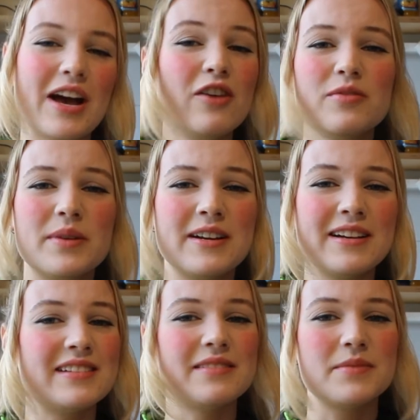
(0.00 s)

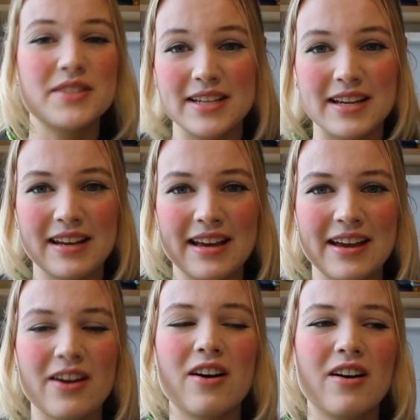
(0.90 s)
Alphabet and
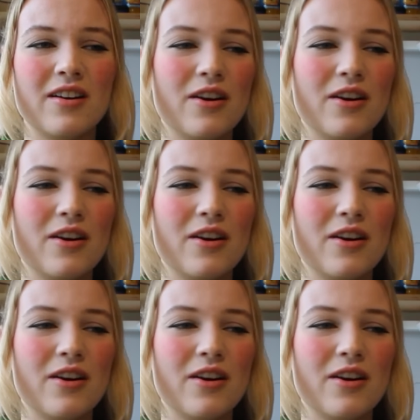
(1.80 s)
CLA are